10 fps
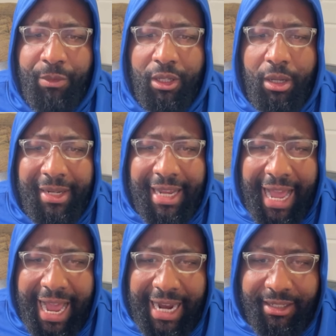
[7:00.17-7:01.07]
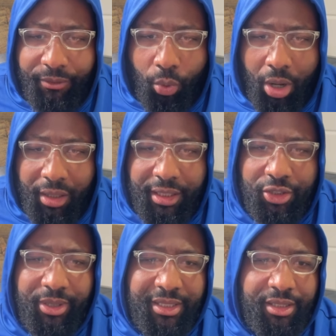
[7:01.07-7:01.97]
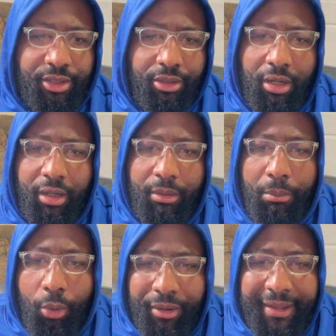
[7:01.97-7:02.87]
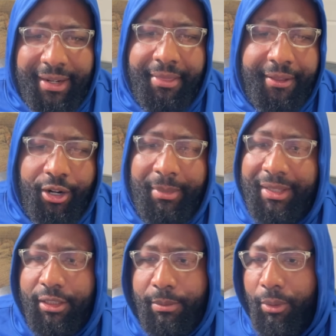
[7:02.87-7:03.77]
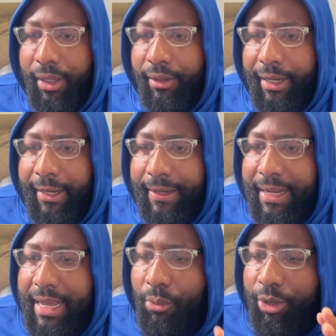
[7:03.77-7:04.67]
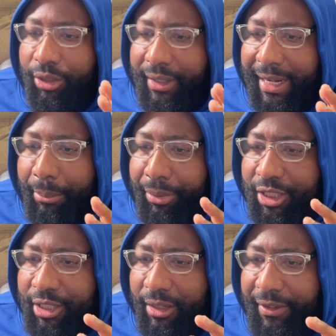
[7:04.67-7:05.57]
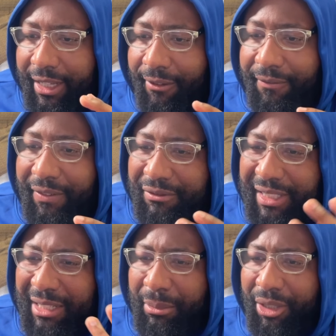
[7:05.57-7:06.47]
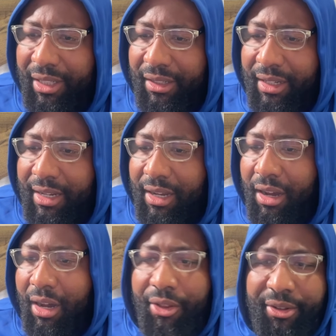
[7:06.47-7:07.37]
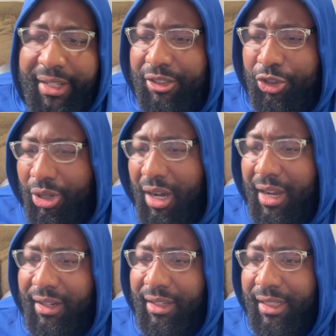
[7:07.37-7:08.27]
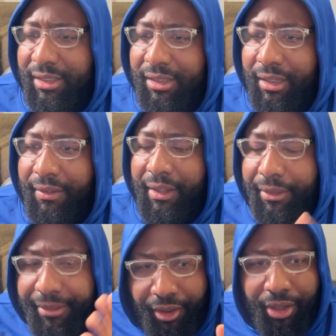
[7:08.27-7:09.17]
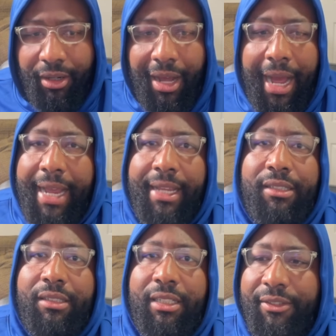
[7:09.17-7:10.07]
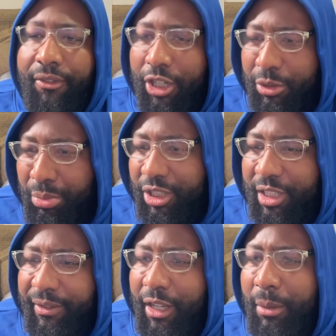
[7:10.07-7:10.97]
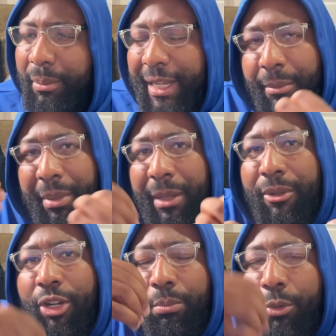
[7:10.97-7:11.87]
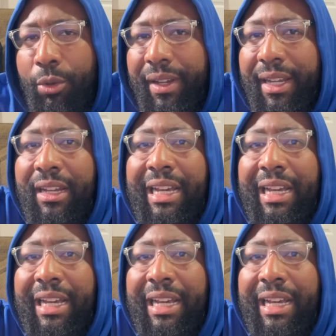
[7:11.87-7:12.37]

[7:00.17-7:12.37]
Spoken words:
look how many active wallet addresses there are. More than Ethereum at this point, right? When you're looking at Bridge TVL, 15 million. Other than Tron, it's the third highest as far as Bridge TVL, meaning people are moving